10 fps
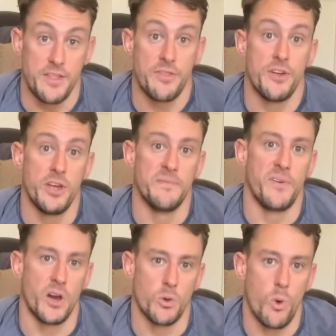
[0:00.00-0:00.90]
the third and
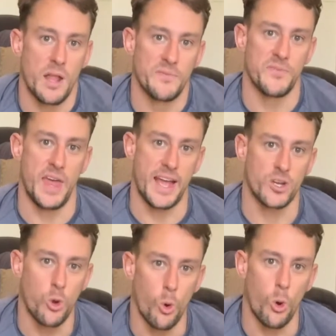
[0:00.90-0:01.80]
final one for our
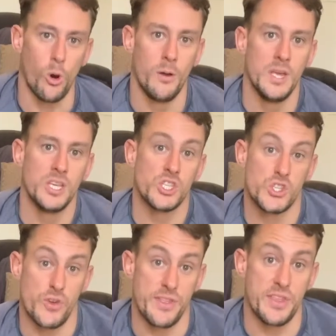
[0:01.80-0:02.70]
core
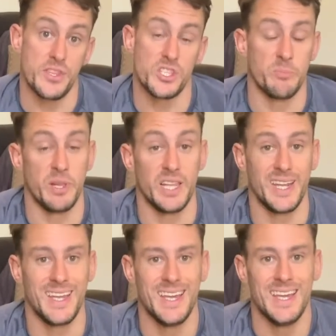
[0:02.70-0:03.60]
strength and
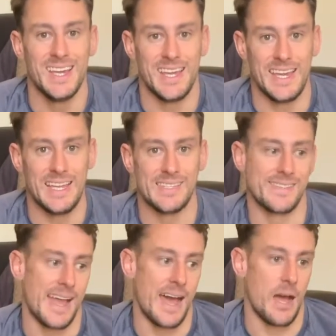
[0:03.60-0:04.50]
stability is
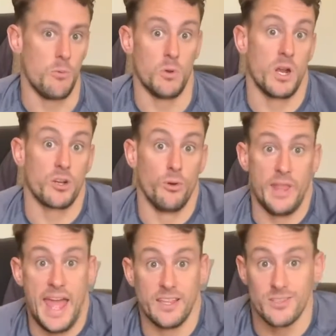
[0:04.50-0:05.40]
what I call
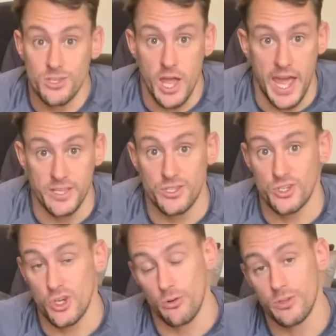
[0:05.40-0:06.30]
hands to
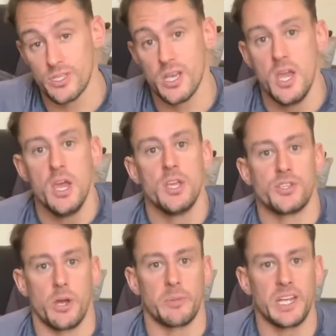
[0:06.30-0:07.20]
shoulders.
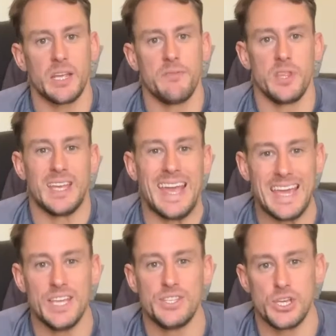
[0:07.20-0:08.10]
So I'm going to give you the
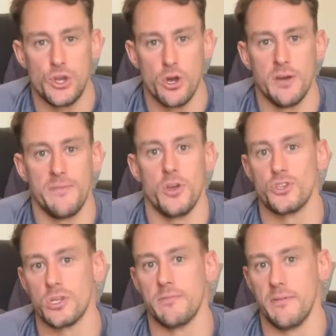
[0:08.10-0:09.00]
easier
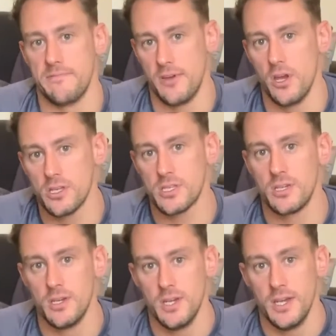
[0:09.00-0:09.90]
version of it first.
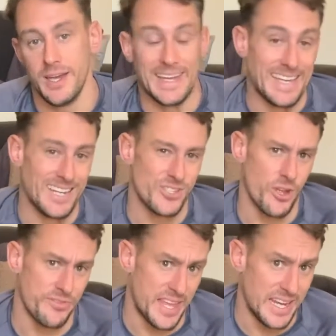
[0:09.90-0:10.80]
Again, it's
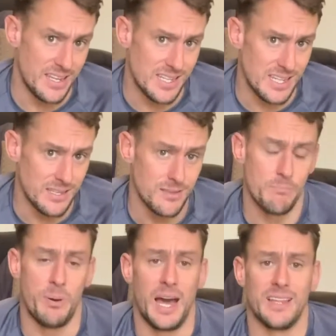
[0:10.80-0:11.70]
not that easy,
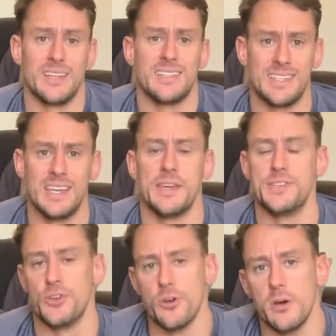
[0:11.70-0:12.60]
but it's the
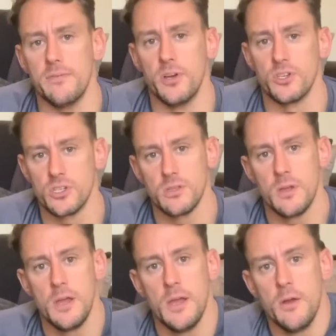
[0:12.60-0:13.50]
easier version.
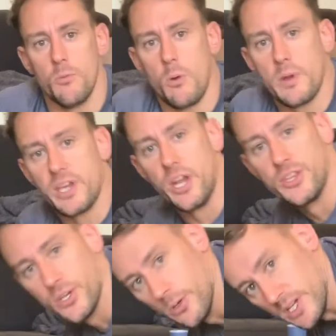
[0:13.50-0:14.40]
what we're going to do